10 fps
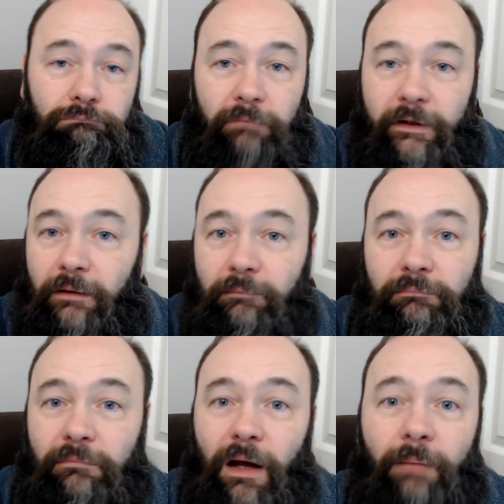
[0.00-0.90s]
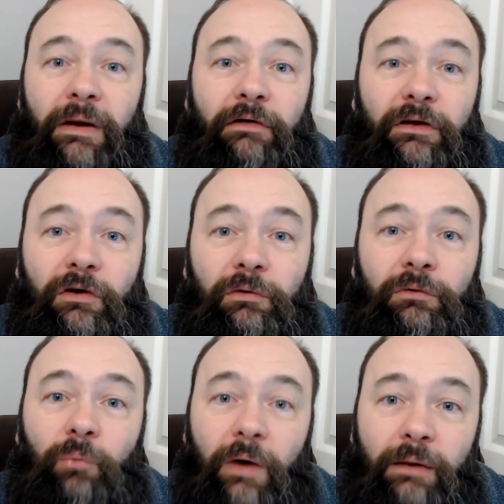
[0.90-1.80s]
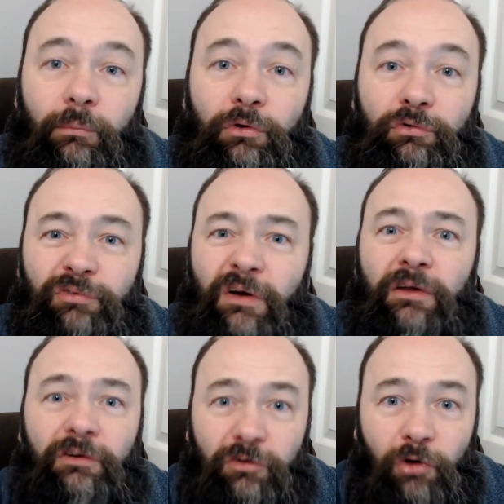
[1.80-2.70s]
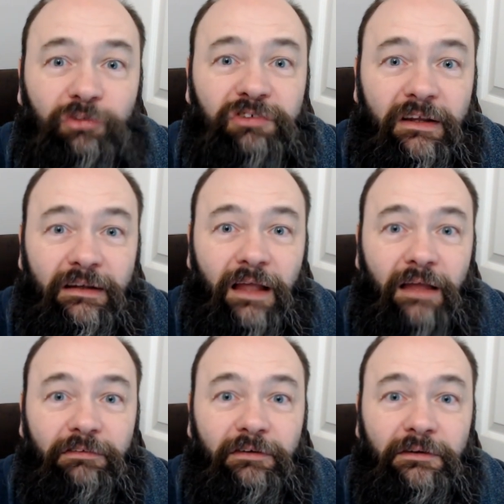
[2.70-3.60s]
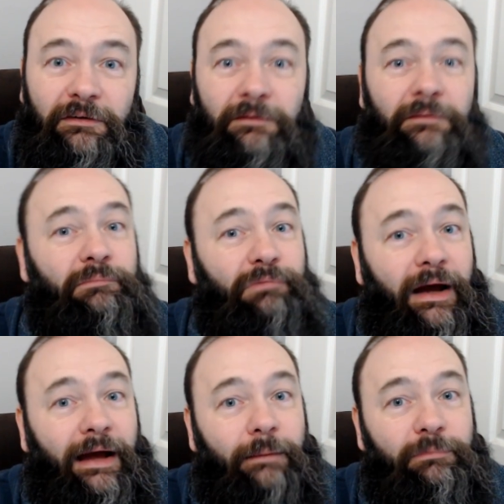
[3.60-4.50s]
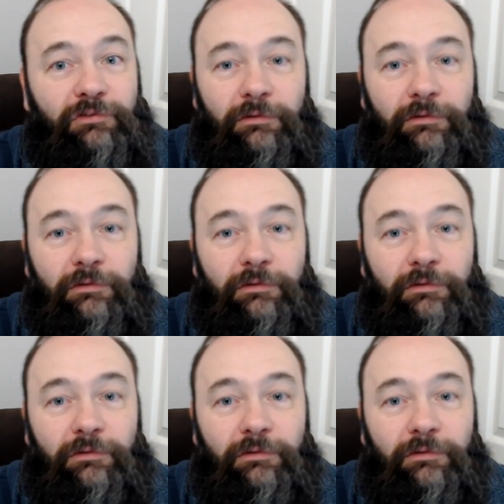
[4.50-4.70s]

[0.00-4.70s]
yeah. American Werewolf, not in London, perhaps.